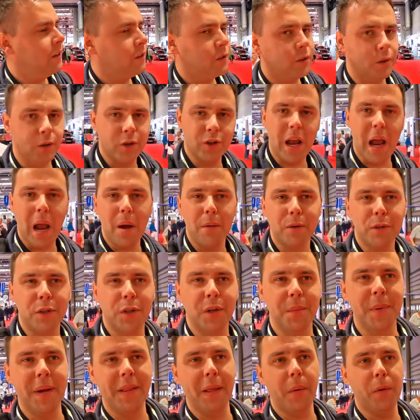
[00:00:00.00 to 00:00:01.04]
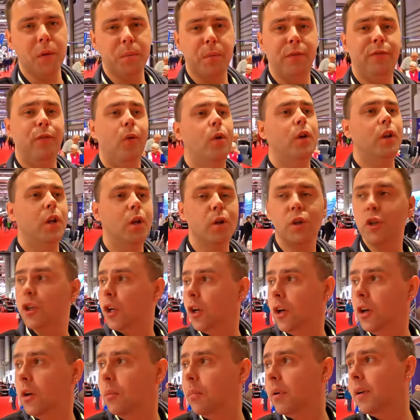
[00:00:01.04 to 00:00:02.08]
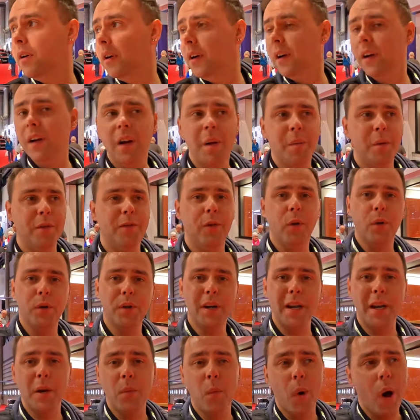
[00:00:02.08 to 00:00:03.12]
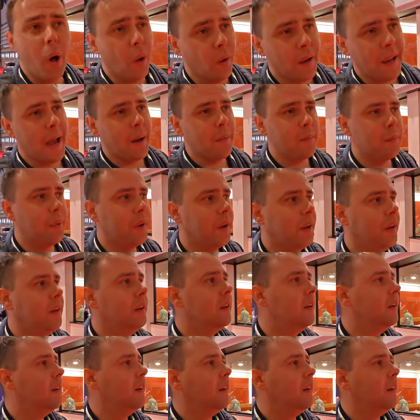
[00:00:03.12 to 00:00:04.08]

So shout out to you, mate. That was before YouTube, before doing any wild camping.